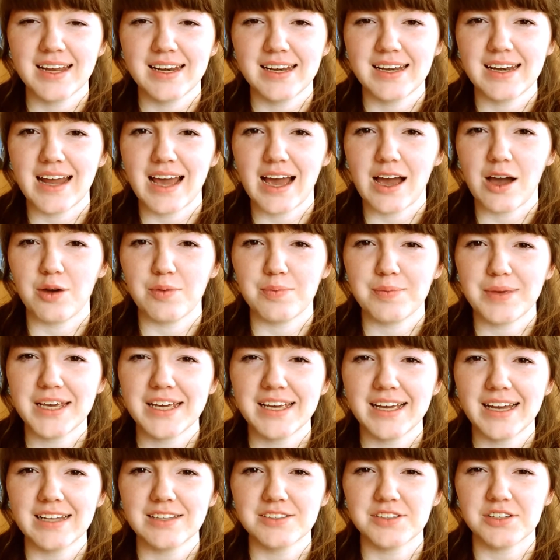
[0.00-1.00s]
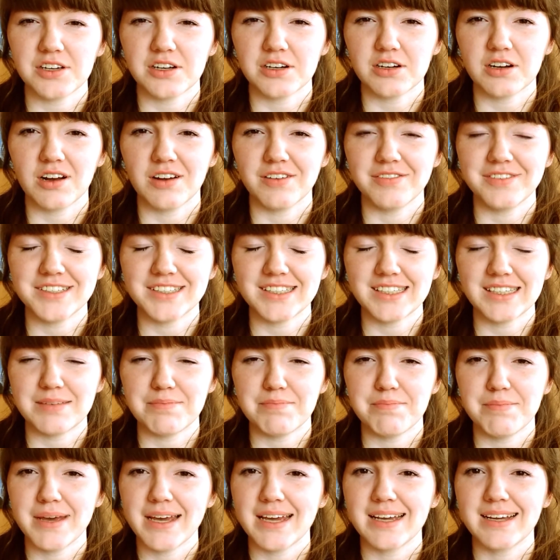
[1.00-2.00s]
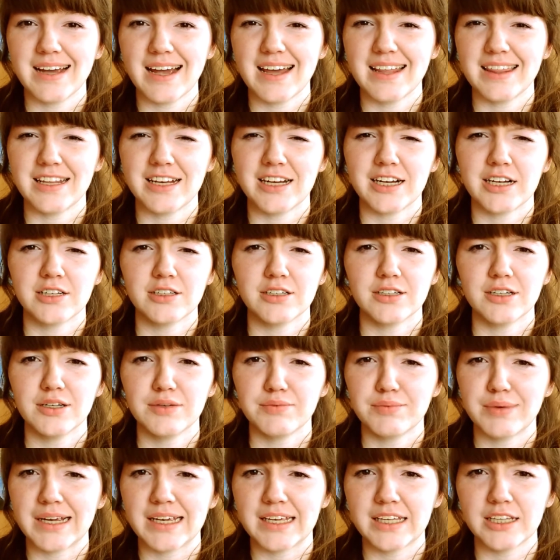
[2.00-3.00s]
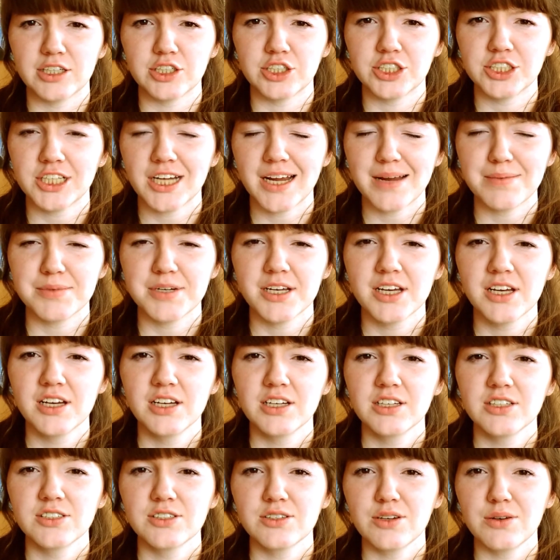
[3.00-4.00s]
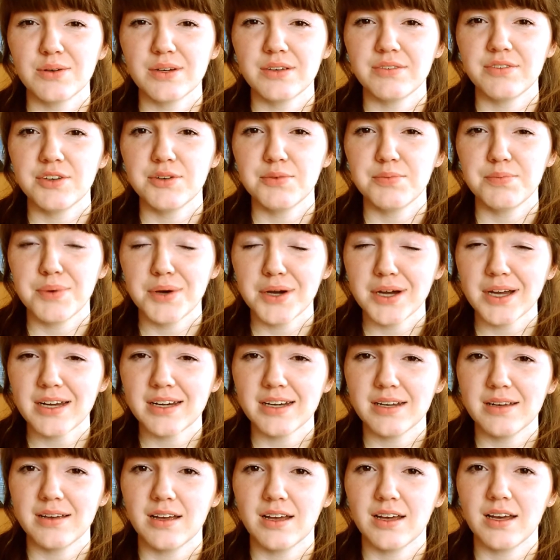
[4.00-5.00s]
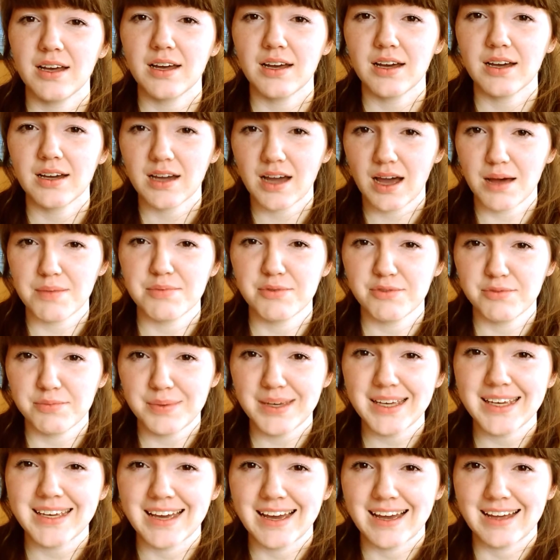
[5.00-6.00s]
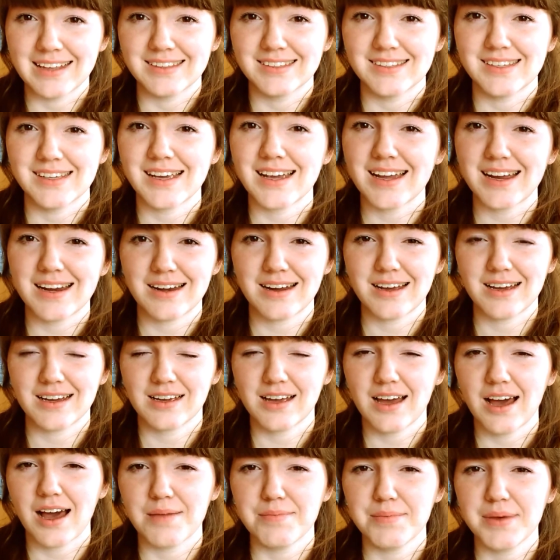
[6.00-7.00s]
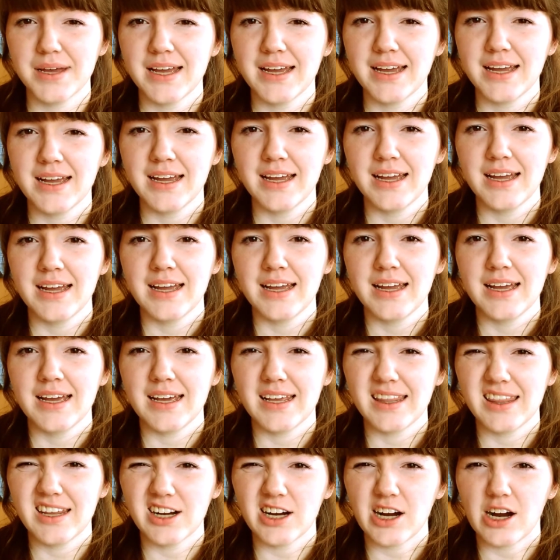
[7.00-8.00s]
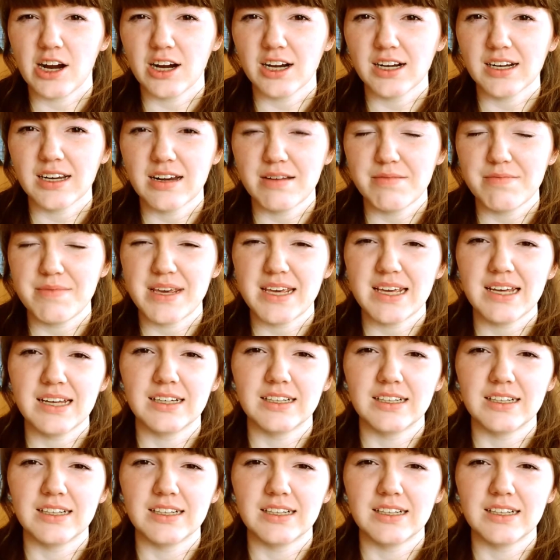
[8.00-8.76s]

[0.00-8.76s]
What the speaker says: Now, pecans are obviously big and they are irregular shaped, so if you put a cup of pecans in a cup, there are going to be